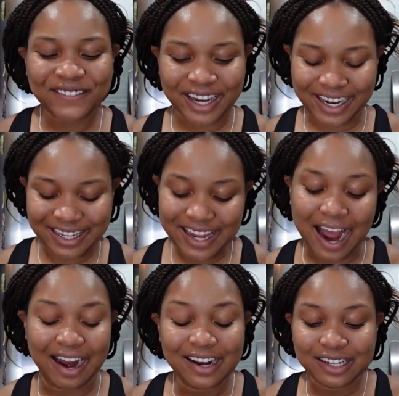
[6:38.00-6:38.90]
But
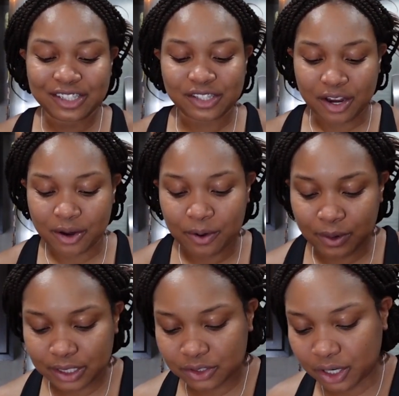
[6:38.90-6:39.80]
yeah,
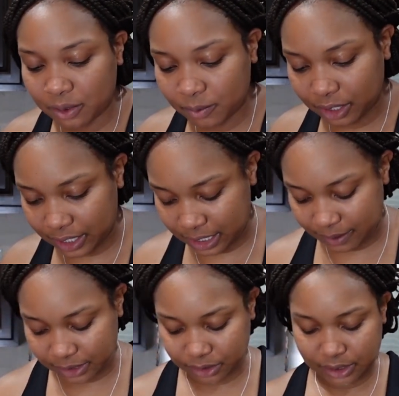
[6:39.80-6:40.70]
so don't worry, you
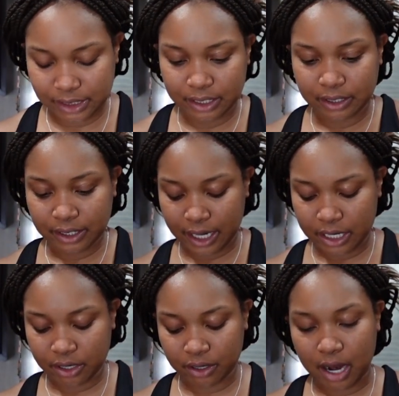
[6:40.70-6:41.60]
guys are still
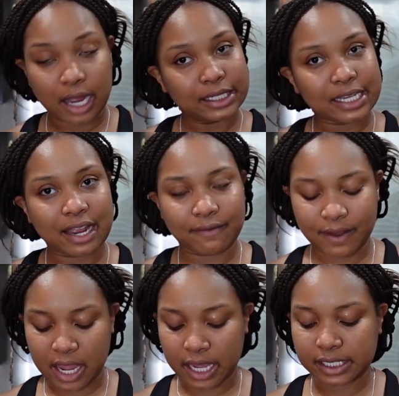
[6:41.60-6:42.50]
getting your content
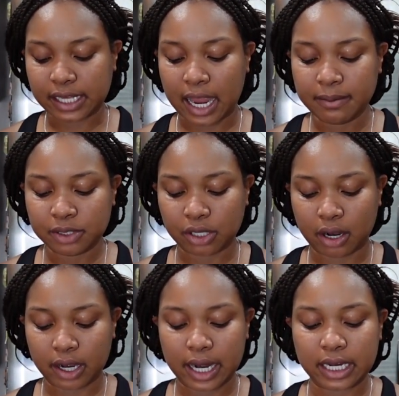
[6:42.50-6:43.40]
fix. I'm
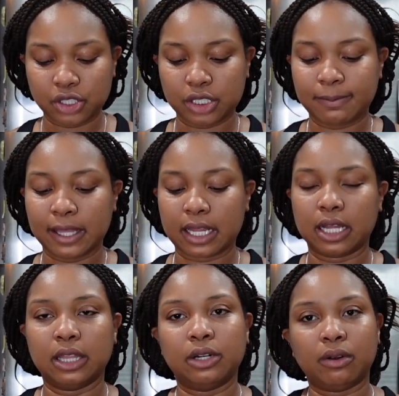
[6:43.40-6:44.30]
sorry, I can just be
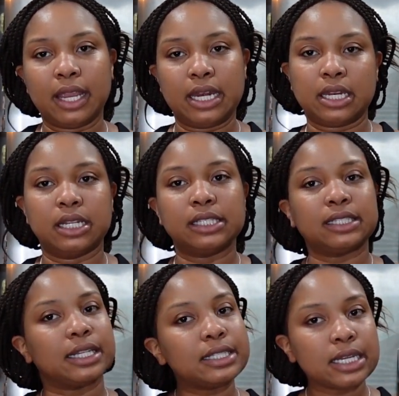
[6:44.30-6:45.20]
like a little
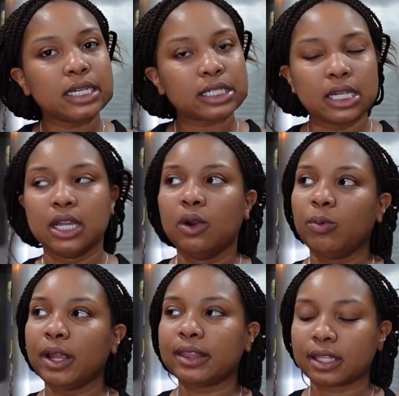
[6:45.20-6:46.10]
inconsistent
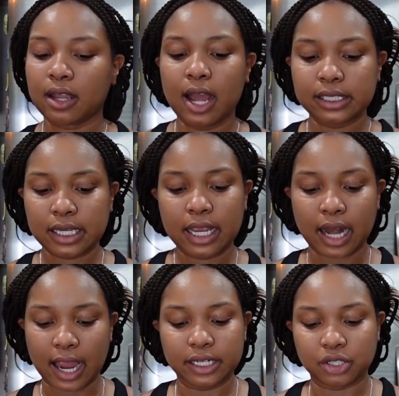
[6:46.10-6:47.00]
with
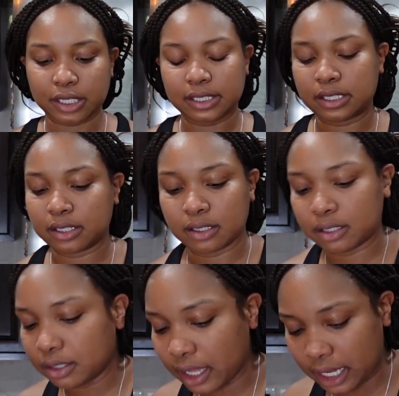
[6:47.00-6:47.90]
content. I just
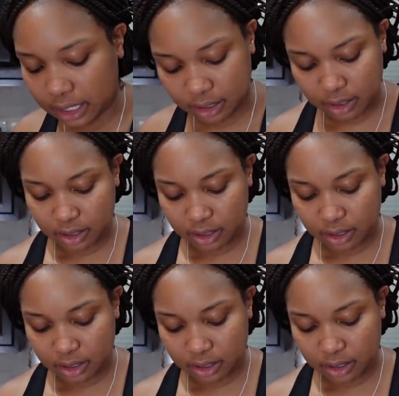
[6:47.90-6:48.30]
like